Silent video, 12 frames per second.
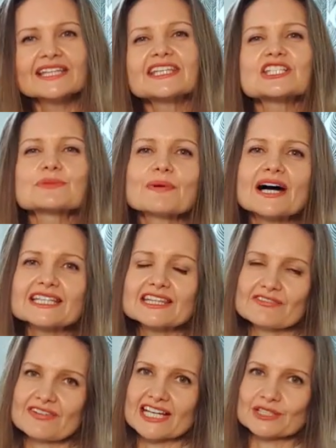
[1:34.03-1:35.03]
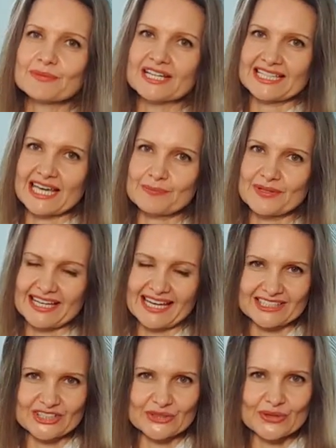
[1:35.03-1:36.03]
despite the fact my neighbor
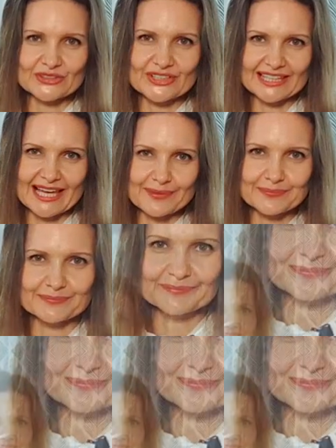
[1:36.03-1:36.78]
had her on her lap.